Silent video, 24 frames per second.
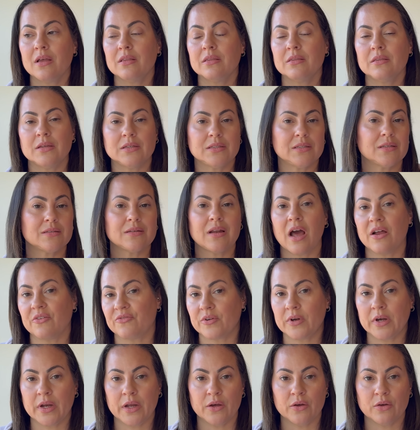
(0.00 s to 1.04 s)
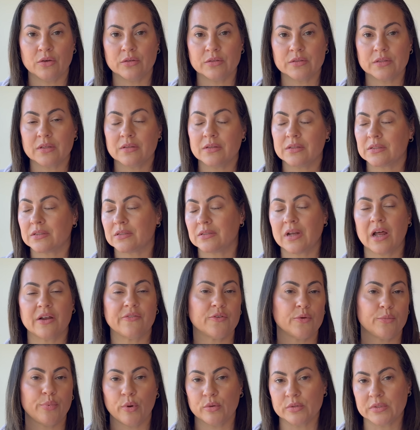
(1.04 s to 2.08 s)
This is not for nails. This is not
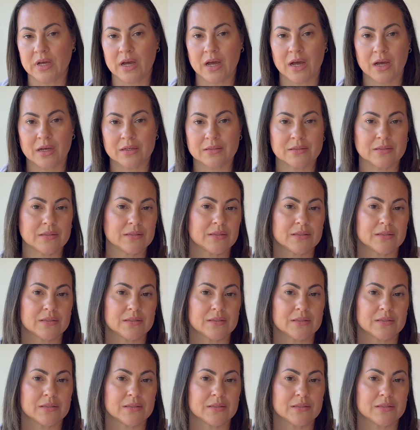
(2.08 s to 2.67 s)
for Botox.